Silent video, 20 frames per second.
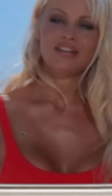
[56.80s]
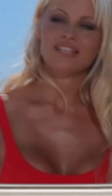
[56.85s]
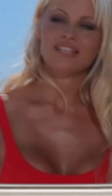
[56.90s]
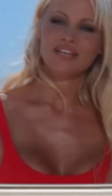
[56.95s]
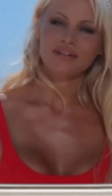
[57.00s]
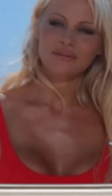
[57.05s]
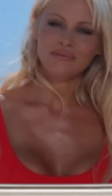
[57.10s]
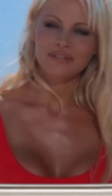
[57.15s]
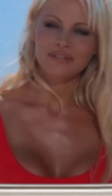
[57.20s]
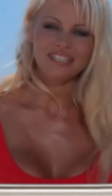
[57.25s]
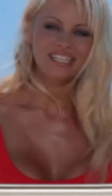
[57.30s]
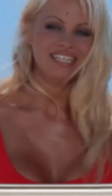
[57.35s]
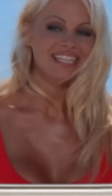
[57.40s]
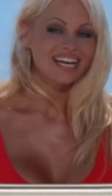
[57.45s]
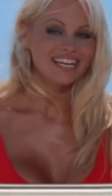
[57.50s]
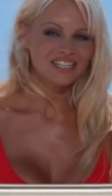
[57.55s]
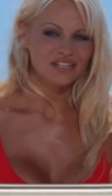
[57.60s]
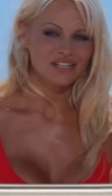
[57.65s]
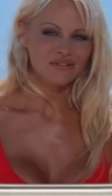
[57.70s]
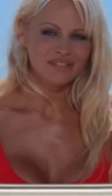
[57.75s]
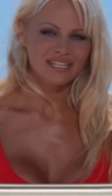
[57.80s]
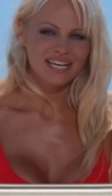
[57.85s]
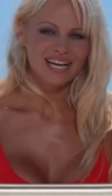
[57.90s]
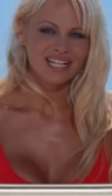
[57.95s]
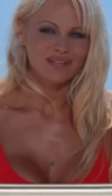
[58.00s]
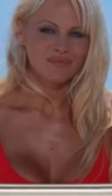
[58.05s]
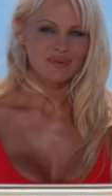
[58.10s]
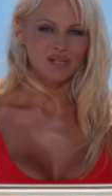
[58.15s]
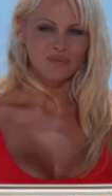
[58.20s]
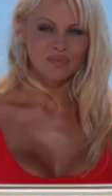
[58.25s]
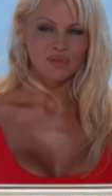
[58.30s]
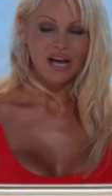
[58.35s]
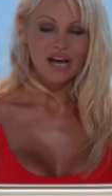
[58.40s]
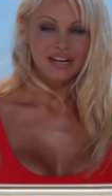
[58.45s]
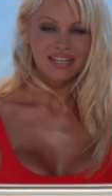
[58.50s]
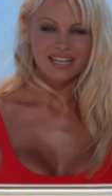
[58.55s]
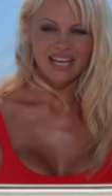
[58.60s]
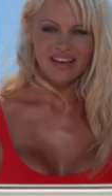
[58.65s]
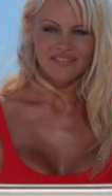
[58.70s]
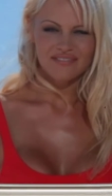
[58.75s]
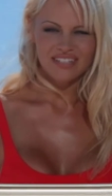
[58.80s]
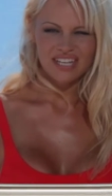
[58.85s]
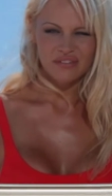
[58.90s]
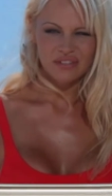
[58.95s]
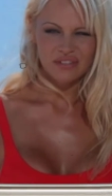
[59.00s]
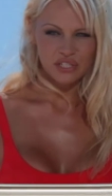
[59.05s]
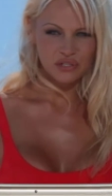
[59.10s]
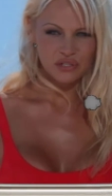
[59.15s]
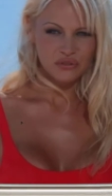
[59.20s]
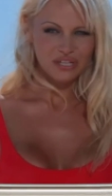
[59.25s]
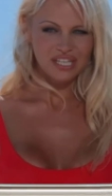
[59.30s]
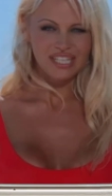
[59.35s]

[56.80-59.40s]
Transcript: There's a really nice hotel about a block and a half down the